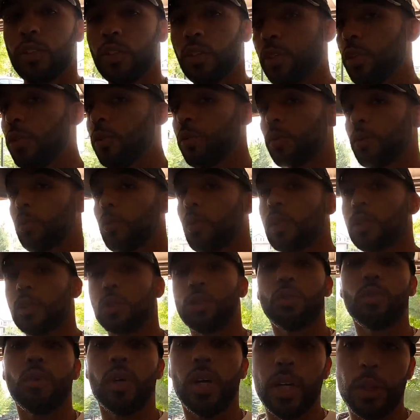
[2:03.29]
So you would want
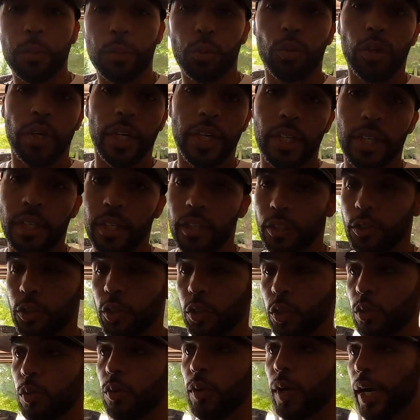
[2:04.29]
to upgrade
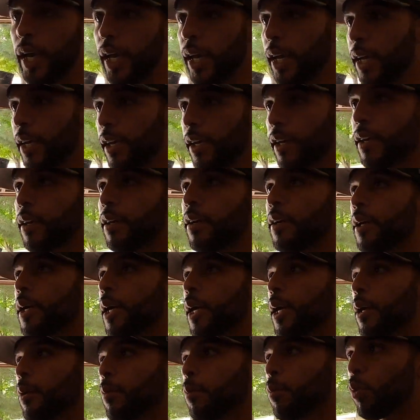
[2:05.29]
to a
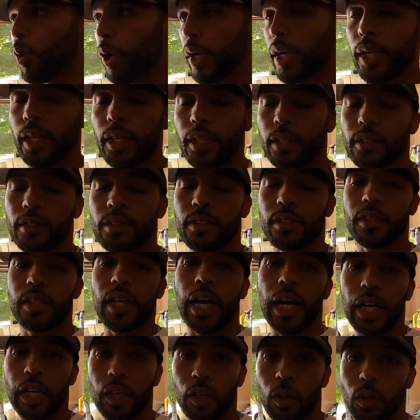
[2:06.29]
braided
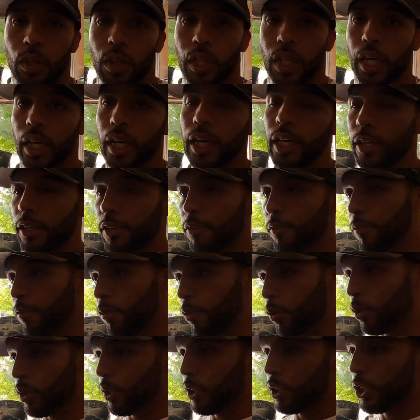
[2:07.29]
style line
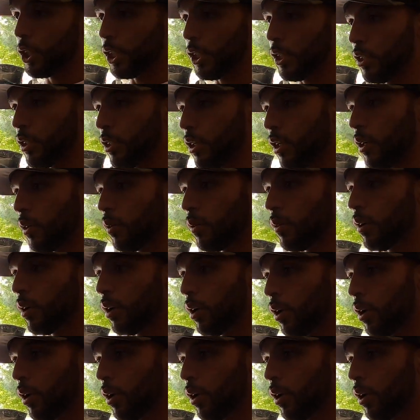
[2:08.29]
for the GTO.